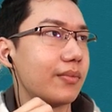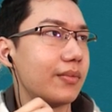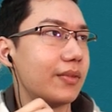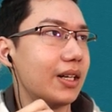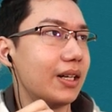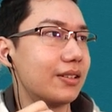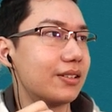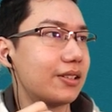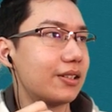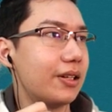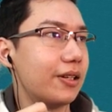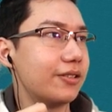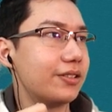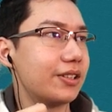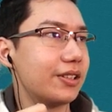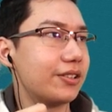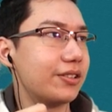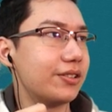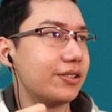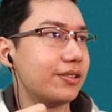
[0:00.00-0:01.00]
yeah, it's closer
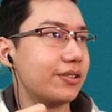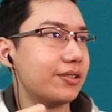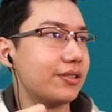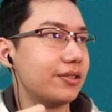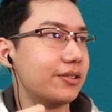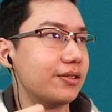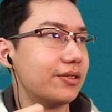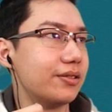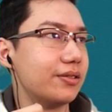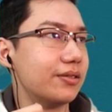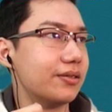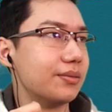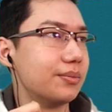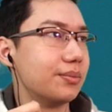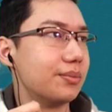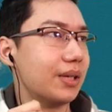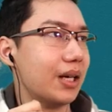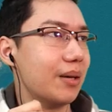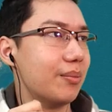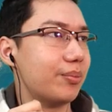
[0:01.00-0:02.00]
to
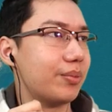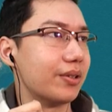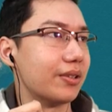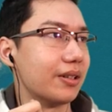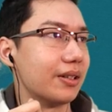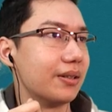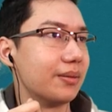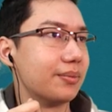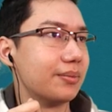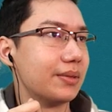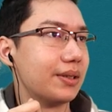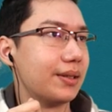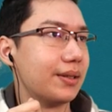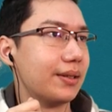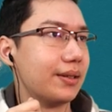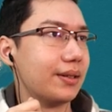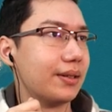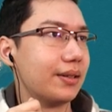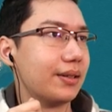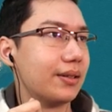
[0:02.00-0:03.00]
Emperor,
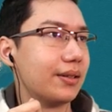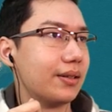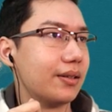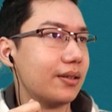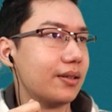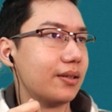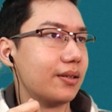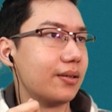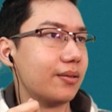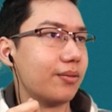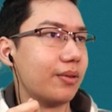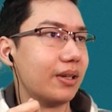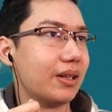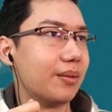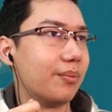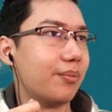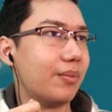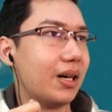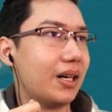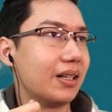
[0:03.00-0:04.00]
where the
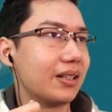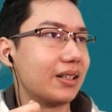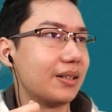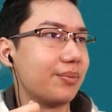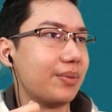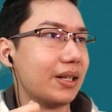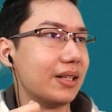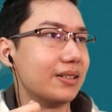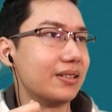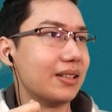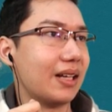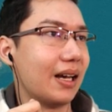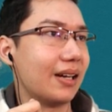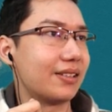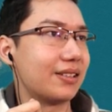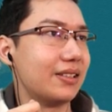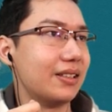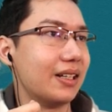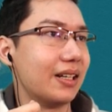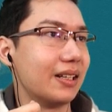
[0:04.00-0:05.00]
marketplace
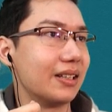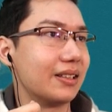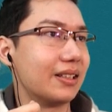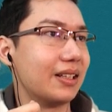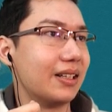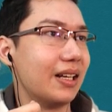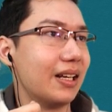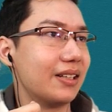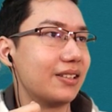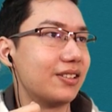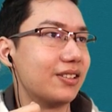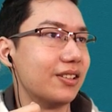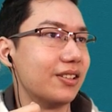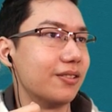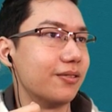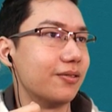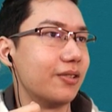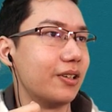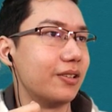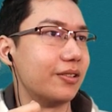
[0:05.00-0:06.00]
actually, yeah, it connects to the
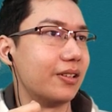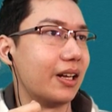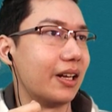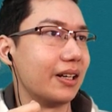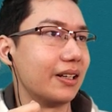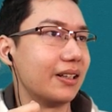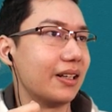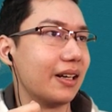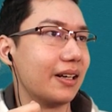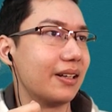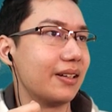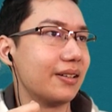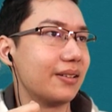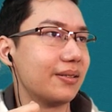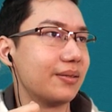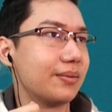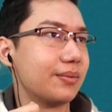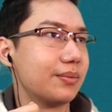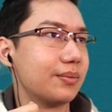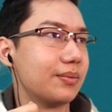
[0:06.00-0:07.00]
road like that.
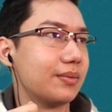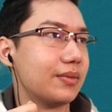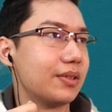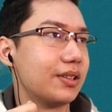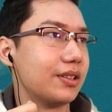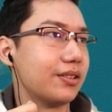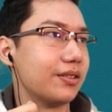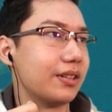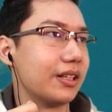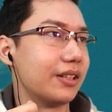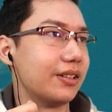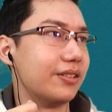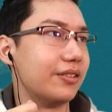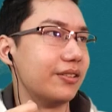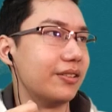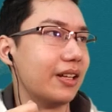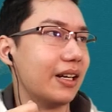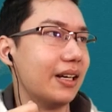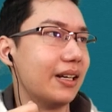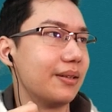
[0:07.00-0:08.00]
So we can do
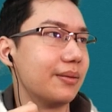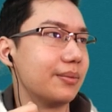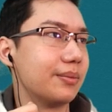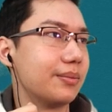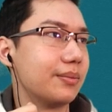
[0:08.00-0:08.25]
that.